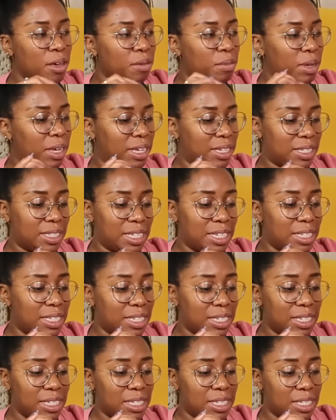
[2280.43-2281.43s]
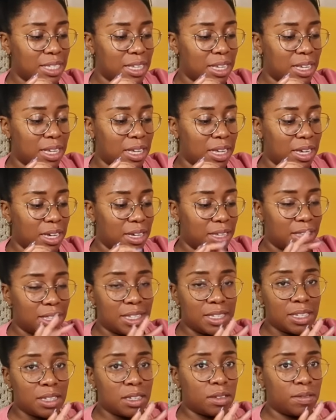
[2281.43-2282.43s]
because this is
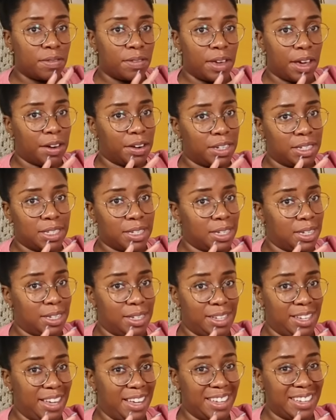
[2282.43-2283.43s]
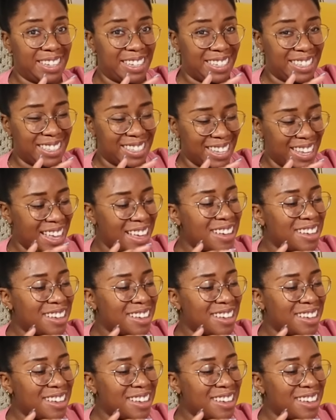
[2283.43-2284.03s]
very tedious.